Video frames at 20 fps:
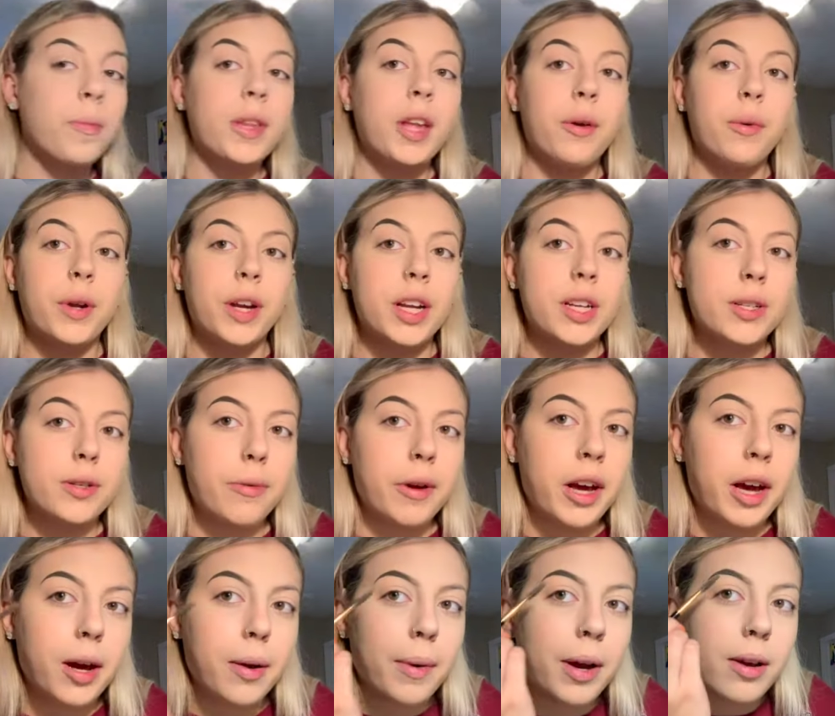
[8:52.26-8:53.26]
When I do my
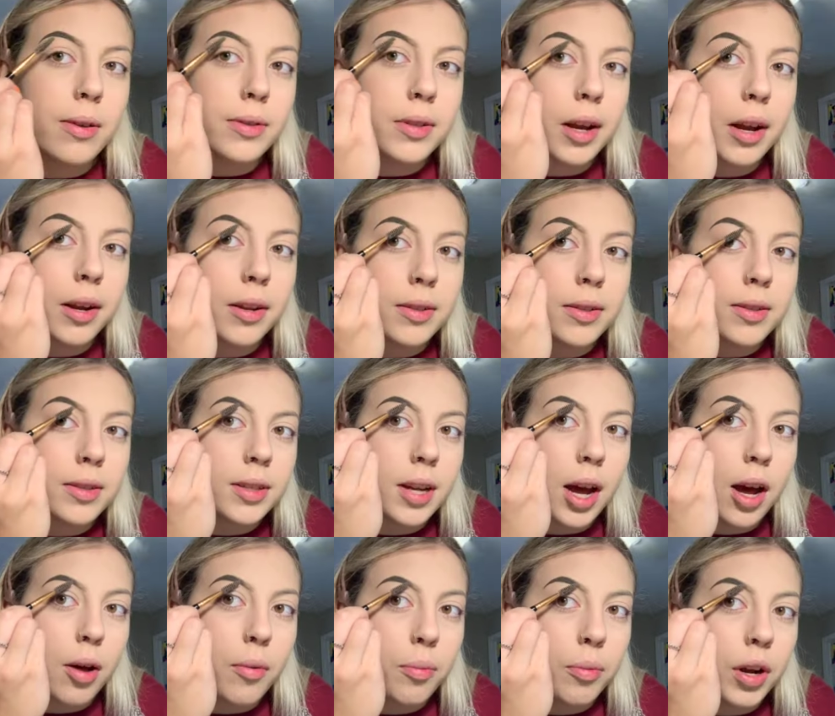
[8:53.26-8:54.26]
eyebrows, I
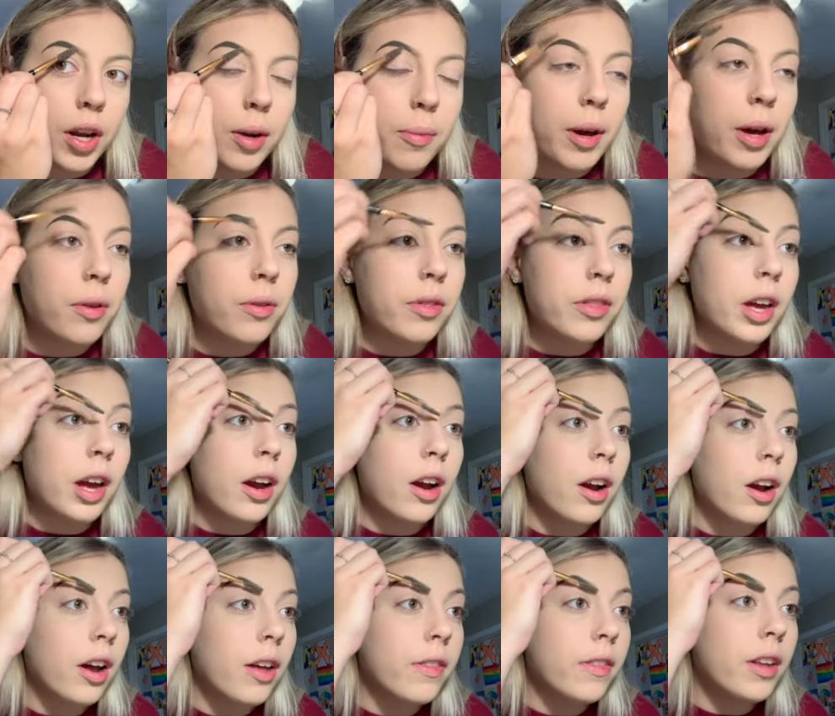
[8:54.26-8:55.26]
stop right about there,
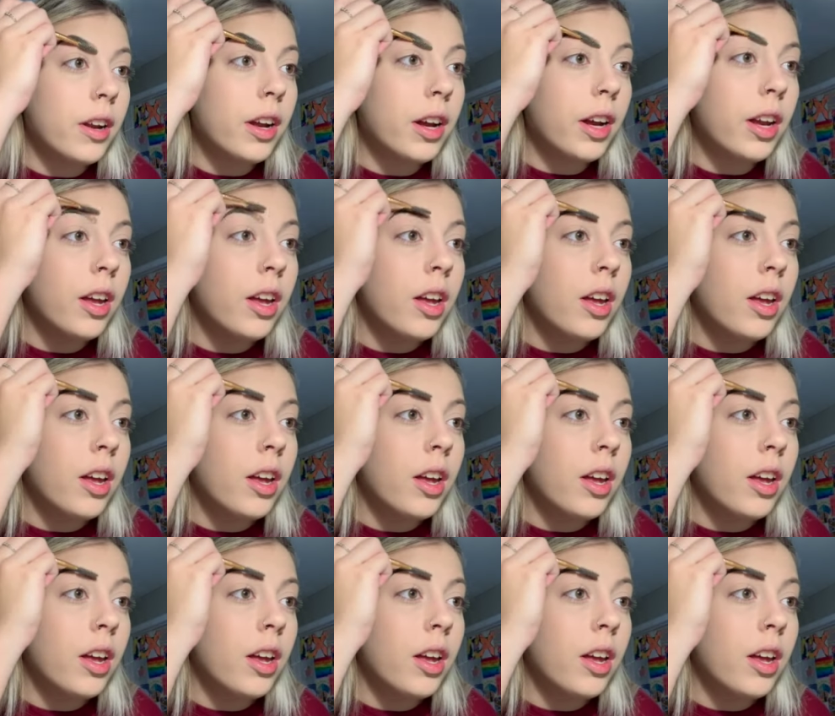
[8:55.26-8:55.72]
and then I